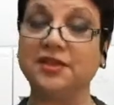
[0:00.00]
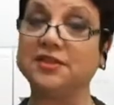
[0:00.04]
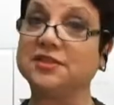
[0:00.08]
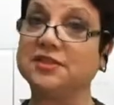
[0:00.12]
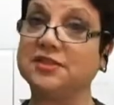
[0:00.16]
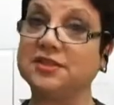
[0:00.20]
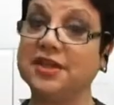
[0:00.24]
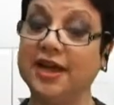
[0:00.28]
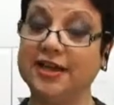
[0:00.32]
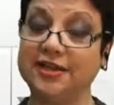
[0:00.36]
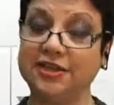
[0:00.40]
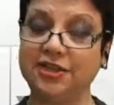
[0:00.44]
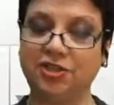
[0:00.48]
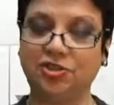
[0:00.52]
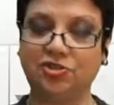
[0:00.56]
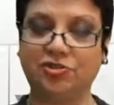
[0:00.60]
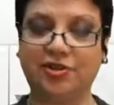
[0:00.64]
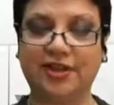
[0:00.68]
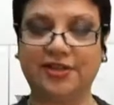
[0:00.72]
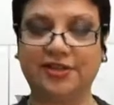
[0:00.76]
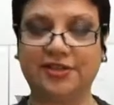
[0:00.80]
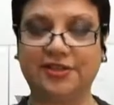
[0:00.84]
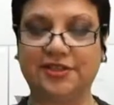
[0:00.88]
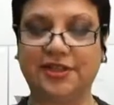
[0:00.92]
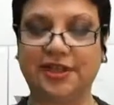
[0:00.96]
Sight
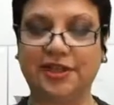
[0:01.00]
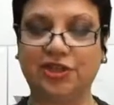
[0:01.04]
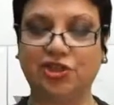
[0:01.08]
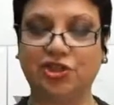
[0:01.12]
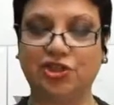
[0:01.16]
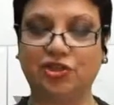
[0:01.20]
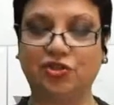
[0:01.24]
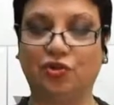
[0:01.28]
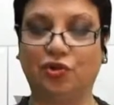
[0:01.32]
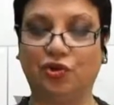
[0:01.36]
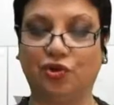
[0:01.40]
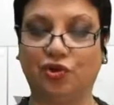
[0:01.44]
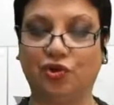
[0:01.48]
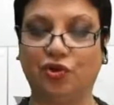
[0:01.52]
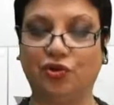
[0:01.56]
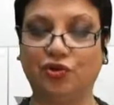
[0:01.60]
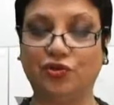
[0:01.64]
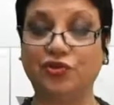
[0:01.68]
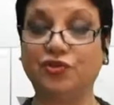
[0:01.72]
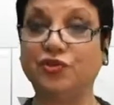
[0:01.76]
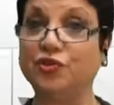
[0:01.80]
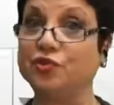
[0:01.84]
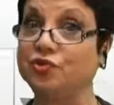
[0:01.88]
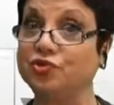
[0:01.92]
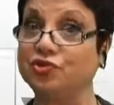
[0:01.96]
translation
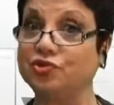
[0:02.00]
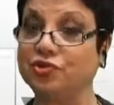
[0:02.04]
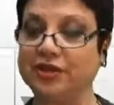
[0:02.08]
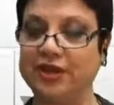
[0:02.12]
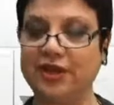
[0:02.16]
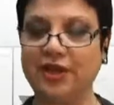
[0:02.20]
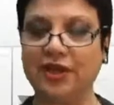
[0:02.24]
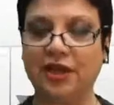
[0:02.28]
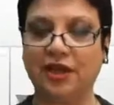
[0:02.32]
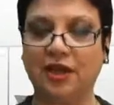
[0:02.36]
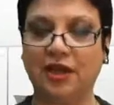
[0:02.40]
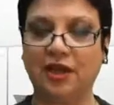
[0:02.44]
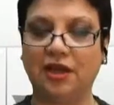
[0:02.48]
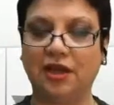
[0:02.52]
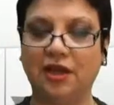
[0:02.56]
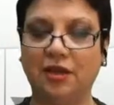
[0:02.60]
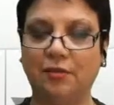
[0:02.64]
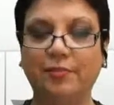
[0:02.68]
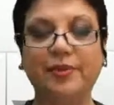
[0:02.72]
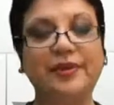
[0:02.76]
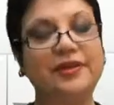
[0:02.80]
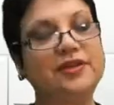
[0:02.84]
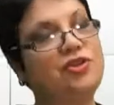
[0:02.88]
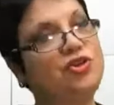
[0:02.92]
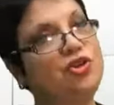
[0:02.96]
occurs usually,
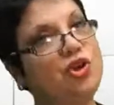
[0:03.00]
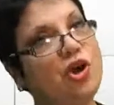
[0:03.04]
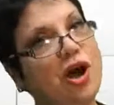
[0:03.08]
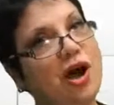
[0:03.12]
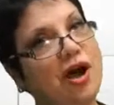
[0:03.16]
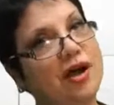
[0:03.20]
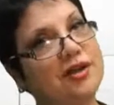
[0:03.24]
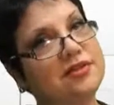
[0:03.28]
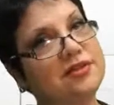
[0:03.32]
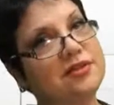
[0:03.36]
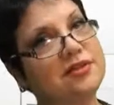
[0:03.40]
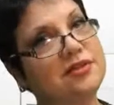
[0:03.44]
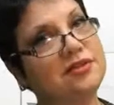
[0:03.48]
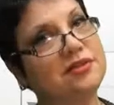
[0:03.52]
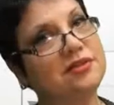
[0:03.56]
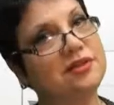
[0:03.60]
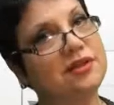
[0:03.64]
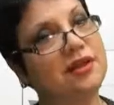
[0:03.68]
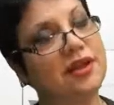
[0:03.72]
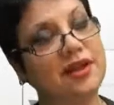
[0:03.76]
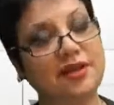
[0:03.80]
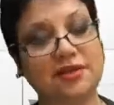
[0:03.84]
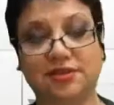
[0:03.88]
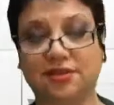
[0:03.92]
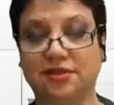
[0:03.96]
but not
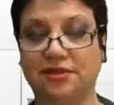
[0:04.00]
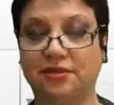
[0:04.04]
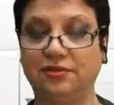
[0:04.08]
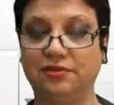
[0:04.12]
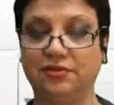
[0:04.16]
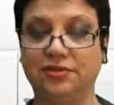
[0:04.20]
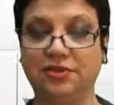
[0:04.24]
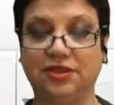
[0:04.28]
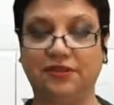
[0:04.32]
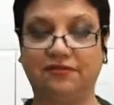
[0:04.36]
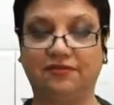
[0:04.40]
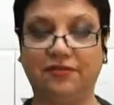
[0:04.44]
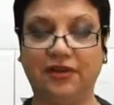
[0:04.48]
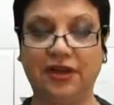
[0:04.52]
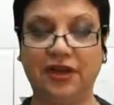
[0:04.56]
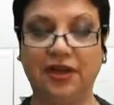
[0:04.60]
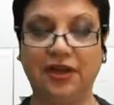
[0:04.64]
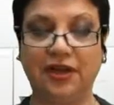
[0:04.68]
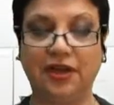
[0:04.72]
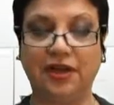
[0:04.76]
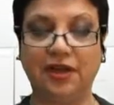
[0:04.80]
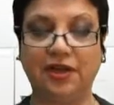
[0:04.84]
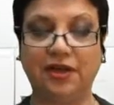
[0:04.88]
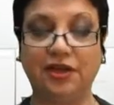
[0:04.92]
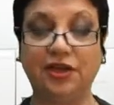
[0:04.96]

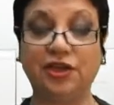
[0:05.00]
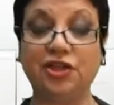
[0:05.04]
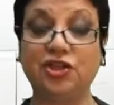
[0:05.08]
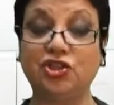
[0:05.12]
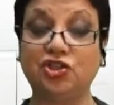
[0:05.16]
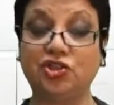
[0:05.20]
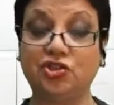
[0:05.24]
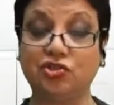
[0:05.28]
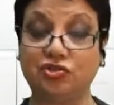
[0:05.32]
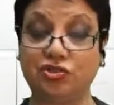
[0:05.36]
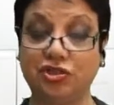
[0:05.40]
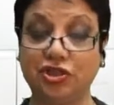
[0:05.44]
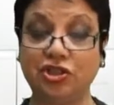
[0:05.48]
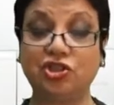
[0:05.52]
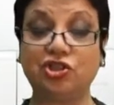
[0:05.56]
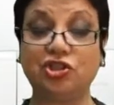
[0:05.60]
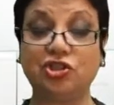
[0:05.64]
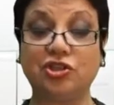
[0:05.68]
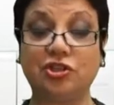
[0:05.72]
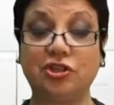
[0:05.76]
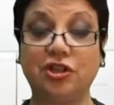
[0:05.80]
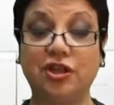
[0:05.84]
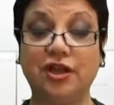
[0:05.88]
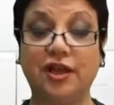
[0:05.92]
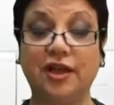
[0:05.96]
exclusively, in
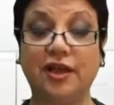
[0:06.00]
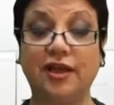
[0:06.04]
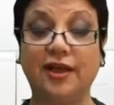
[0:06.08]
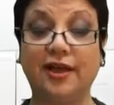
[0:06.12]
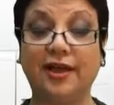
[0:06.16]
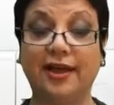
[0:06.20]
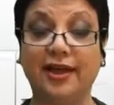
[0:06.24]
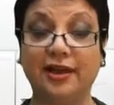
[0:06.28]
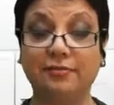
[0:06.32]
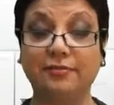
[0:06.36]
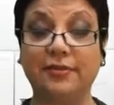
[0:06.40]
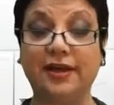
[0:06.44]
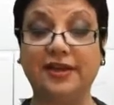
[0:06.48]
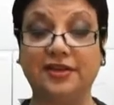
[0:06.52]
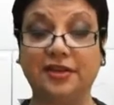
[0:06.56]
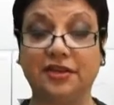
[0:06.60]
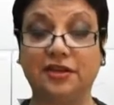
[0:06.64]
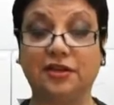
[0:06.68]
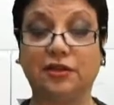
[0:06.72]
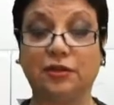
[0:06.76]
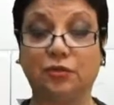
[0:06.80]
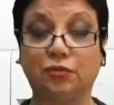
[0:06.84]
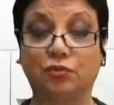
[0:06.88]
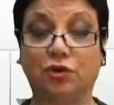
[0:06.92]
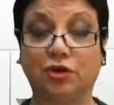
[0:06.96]
judicial and
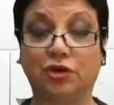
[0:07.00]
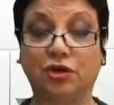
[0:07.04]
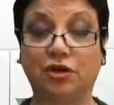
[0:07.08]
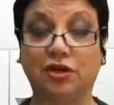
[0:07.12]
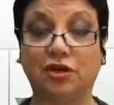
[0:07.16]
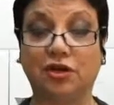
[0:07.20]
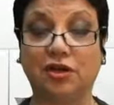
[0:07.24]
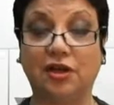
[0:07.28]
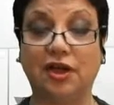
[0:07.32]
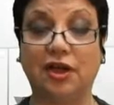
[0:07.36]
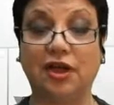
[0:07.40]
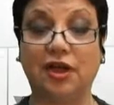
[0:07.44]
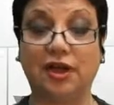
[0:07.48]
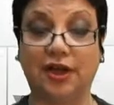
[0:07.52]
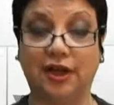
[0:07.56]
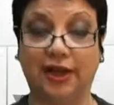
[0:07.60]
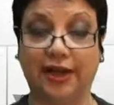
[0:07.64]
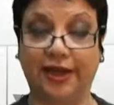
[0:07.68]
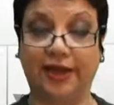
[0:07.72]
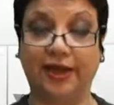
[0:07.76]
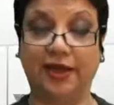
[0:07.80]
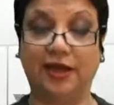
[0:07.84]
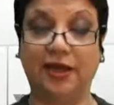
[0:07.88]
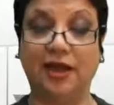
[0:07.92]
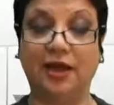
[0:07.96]
medical work.
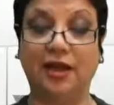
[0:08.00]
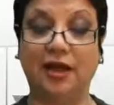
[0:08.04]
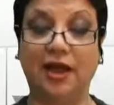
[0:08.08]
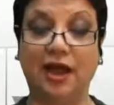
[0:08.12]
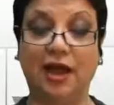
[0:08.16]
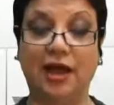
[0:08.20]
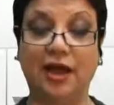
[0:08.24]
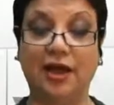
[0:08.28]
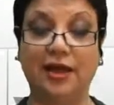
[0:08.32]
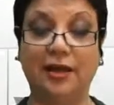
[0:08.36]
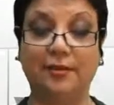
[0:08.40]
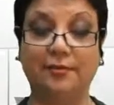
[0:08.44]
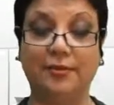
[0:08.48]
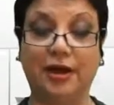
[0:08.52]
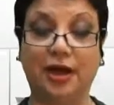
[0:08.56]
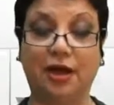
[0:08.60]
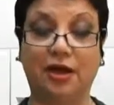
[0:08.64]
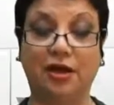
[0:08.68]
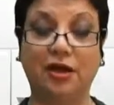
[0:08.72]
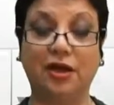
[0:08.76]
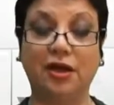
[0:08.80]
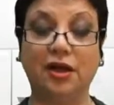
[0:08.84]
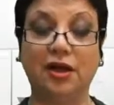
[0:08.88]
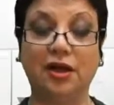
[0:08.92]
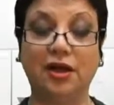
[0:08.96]
Like, I am
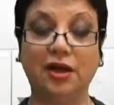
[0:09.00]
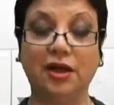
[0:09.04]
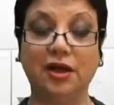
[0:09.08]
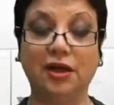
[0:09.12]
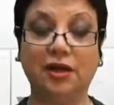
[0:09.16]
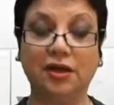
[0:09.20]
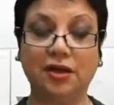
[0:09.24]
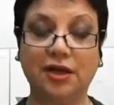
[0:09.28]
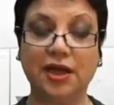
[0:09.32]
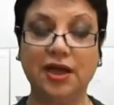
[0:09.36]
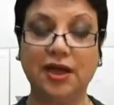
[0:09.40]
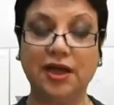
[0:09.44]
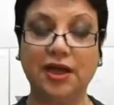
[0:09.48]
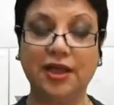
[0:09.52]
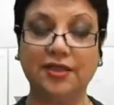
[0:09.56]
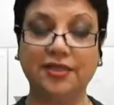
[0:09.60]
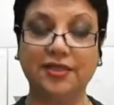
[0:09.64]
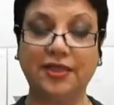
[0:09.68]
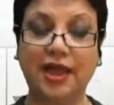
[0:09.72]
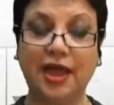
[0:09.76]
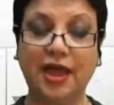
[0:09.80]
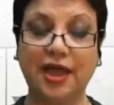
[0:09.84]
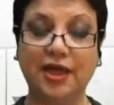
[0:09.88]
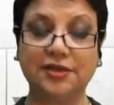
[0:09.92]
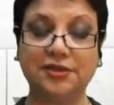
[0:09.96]
now looking
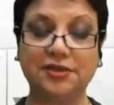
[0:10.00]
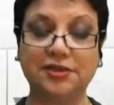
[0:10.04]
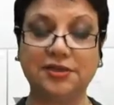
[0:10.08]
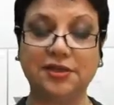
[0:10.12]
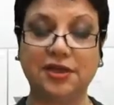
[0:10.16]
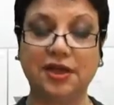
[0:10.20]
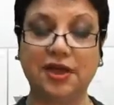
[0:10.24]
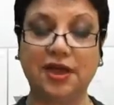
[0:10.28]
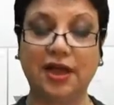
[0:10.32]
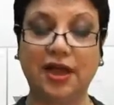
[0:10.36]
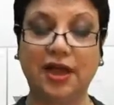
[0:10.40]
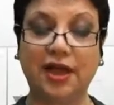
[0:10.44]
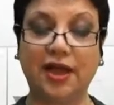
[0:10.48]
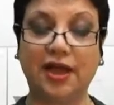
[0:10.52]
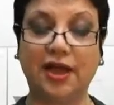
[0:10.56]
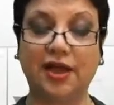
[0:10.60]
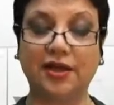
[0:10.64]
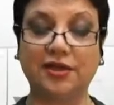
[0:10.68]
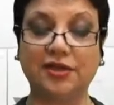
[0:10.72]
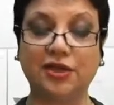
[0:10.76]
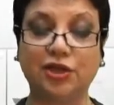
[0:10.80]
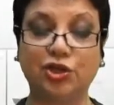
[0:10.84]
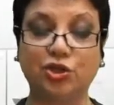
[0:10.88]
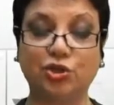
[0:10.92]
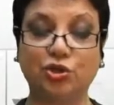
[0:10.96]
at that
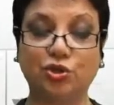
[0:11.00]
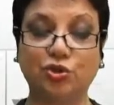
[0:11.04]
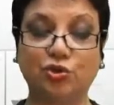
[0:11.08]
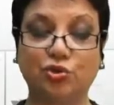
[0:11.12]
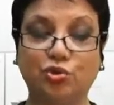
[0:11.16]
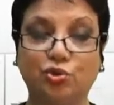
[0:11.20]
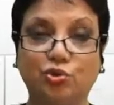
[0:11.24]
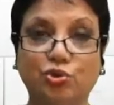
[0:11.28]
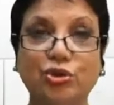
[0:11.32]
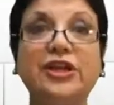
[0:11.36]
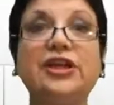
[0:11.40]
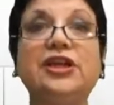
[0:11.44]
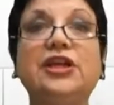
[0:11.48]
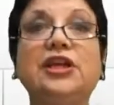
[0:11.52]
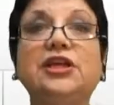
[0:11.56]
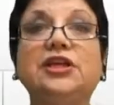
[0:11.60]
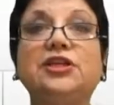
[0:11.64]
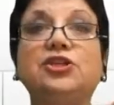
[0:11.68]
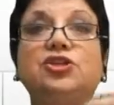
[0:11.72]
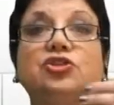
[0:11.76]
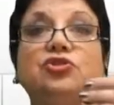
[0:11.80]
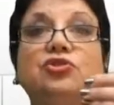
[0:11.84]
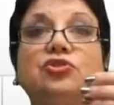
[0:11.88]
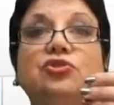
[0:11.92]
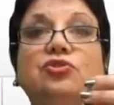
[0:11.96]
and reading
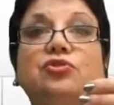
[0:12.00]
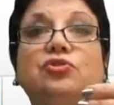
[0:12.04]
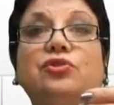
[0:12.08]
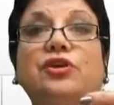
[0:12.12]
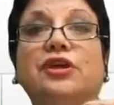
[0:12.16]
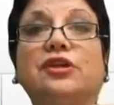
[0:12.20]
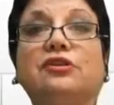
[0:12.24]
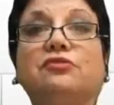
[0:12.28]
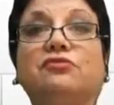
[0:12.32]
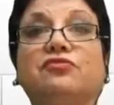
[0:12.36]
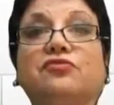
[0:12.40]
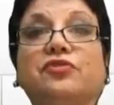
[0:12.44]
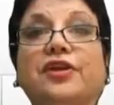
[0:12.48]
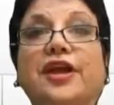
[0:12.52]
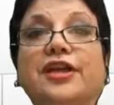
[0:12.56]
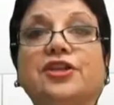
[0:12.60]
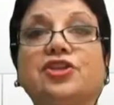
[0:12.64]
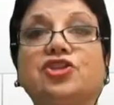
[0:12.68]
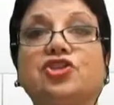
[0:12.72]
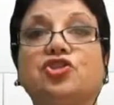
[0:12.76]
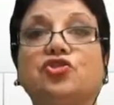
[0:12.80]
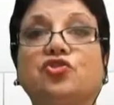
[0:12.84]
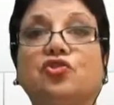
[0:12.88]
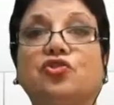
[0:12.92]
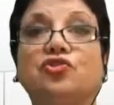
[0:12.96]
it to you in
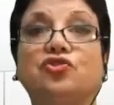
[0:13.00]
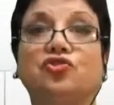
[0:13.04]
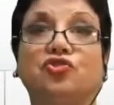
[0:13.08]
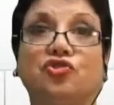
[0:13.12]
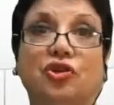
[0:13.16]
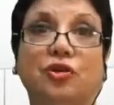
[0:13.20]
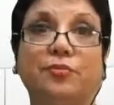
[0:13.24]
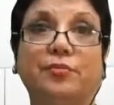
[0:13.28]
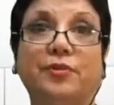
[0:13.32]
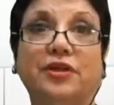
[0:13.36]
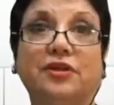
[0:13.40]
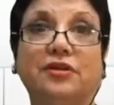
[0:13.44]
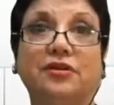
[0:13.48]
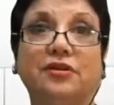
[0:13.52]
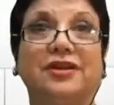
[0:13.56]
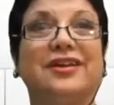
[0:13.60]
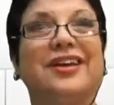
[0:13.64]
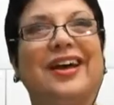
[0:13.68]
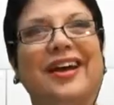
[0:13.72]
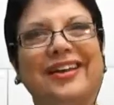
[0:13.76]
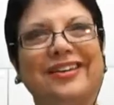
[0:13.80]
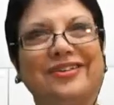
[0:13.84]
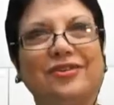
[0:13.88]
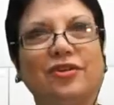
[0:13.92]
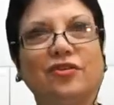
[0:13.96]
French or German,
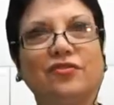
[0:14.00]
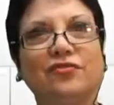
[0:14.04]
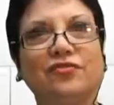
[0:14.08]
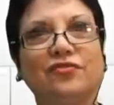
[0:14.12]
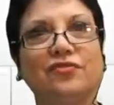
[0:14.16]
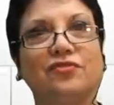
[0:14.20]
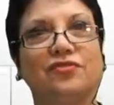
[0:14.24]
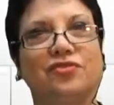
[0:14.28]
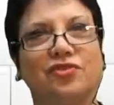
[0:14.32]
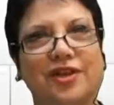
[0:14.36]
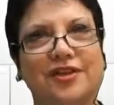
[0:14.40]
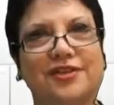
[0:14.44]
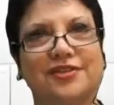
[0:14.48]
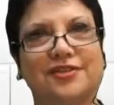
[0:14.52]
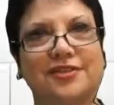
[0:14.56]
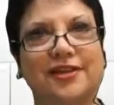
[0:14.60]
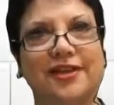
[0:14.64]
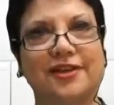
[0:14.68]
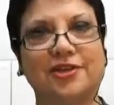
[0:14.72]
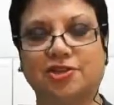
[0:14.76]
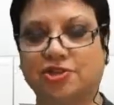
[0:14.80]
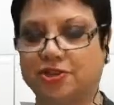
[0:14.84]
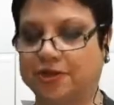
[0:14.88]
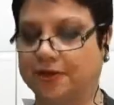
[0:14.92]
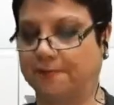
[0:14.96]
kind of
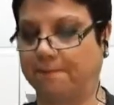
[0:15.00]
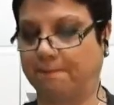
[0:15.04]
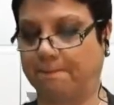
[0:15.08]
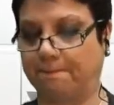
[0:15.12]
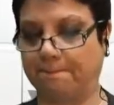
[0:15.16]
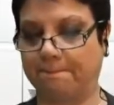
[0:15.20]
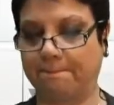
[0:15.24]
translation.